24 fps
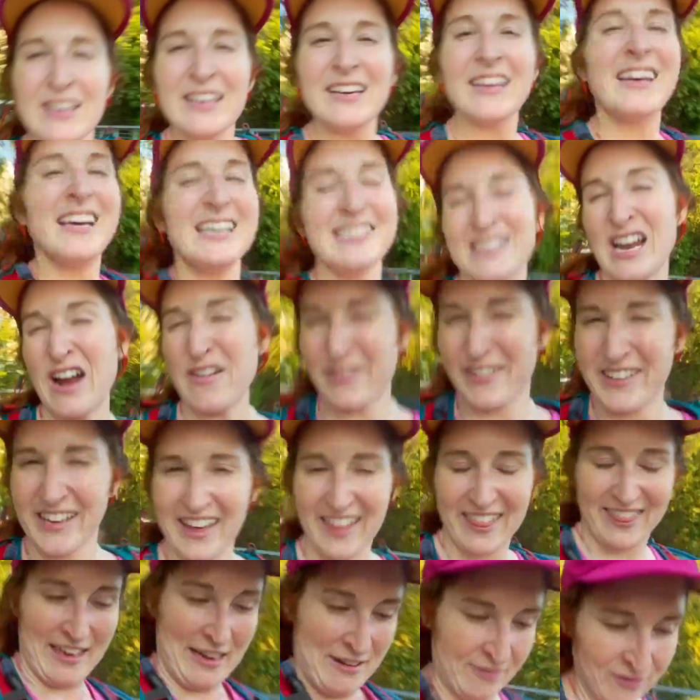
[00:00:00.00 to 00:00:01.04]
is not really a
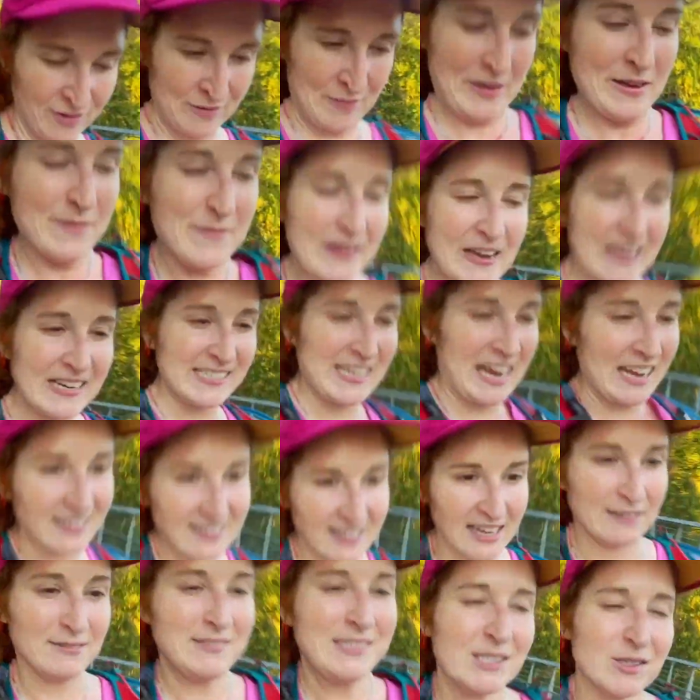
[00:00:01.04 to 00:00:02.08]
thing for me because I
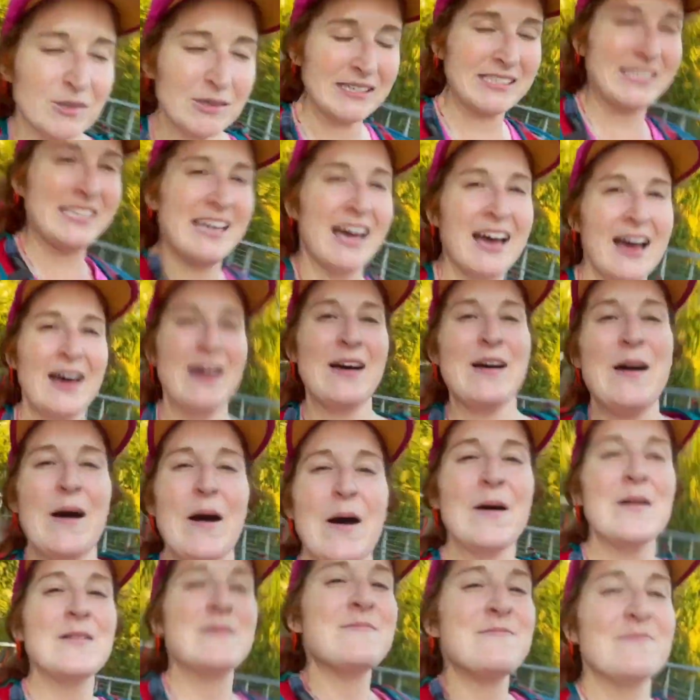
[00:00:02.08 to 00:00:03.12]
love sweet,
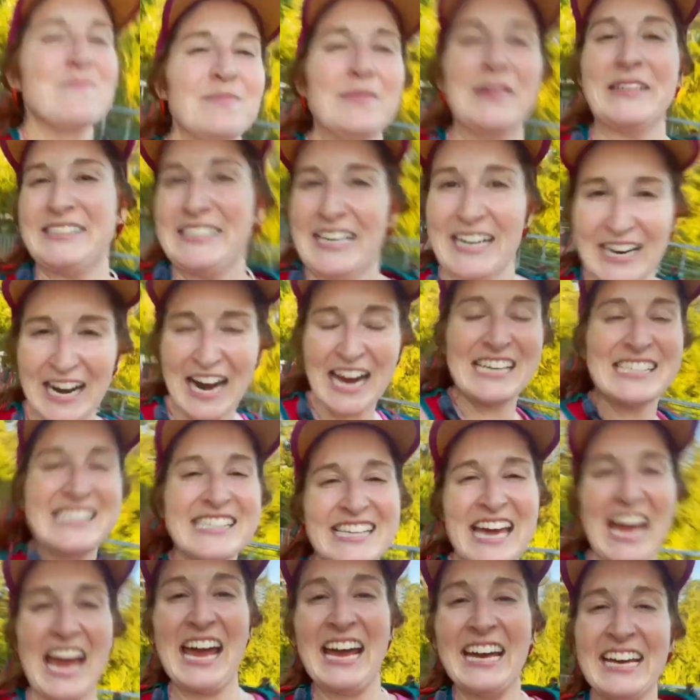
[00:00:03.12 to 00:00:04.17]
but dare I say